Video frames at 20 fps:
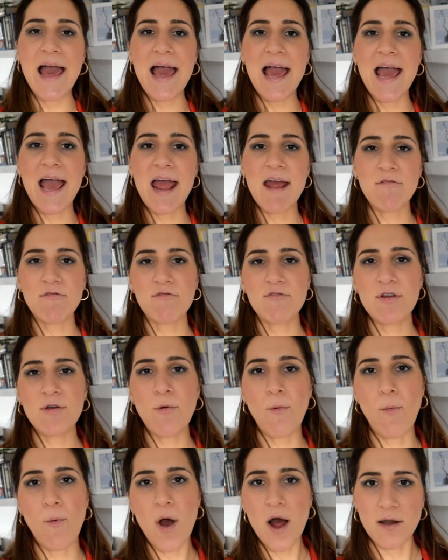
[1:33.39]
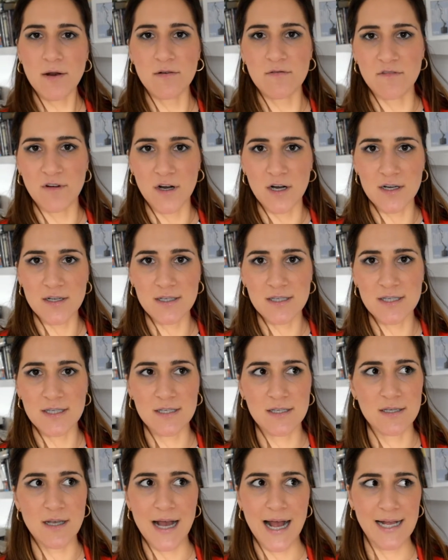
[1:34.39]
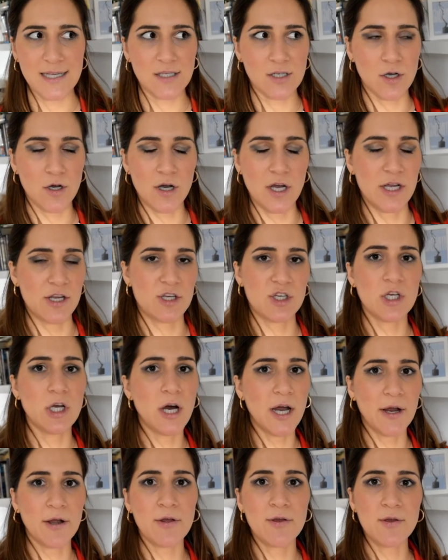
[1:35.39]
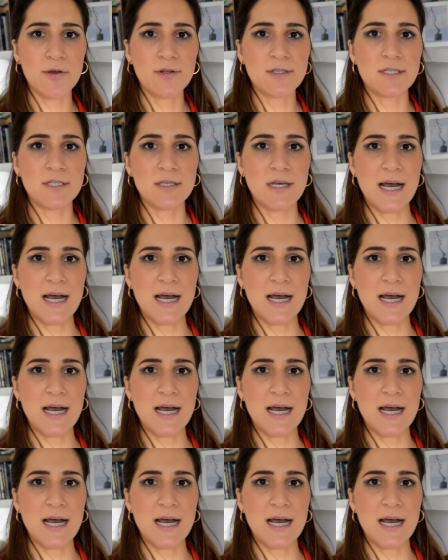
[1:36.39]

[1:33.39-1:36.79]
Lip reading: Every one of us has got a childhood,